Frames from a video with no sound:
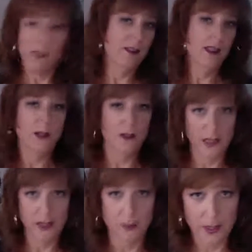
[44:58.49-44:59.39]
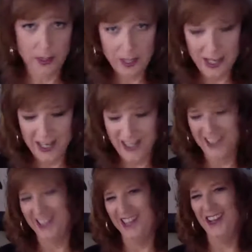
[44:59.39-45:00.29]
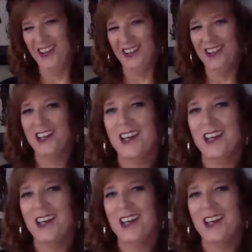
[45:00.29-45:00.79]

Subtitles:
serial killer weird, you know.